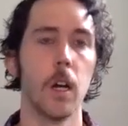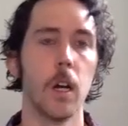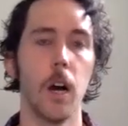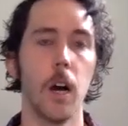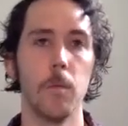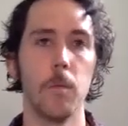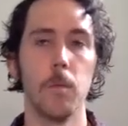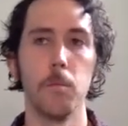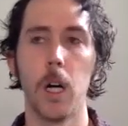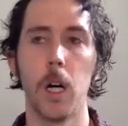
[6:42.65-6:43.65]

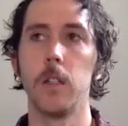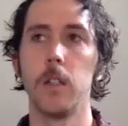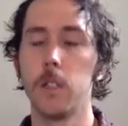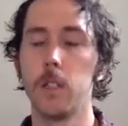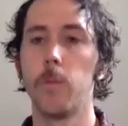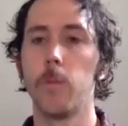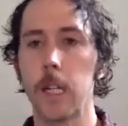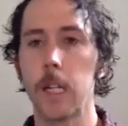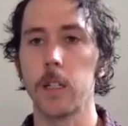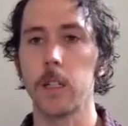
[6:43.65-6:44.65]
But
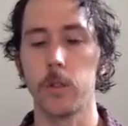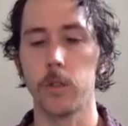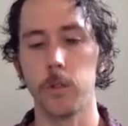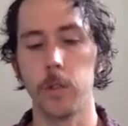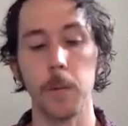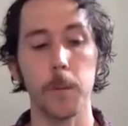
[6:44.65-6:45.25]
it kind of goes through that.